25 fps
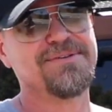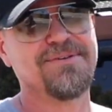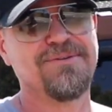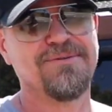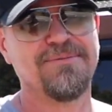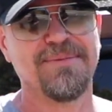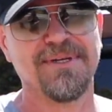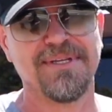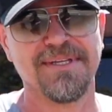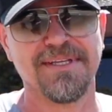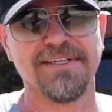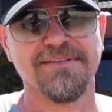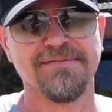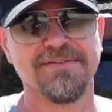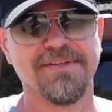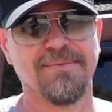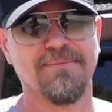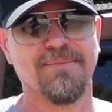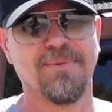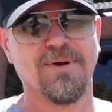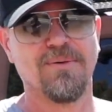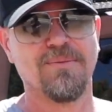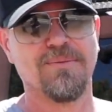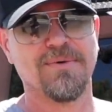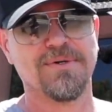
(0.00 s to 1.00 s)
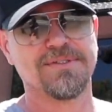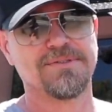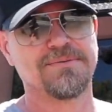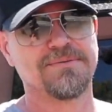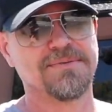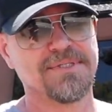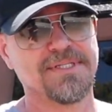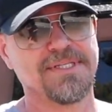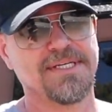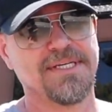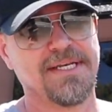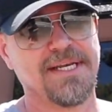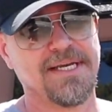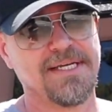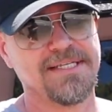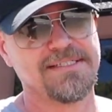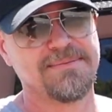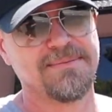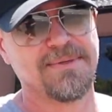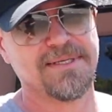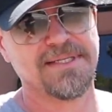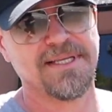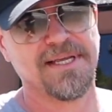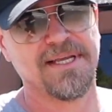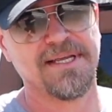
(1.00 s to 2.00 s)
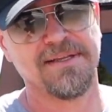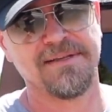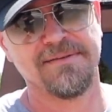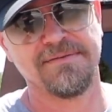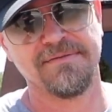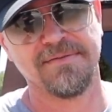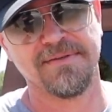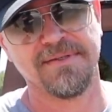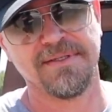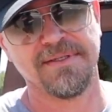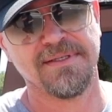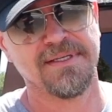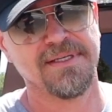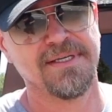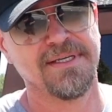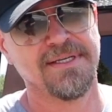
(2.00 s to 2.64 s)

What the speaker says: gonna be lifting. But what's really nice about the Hellephant,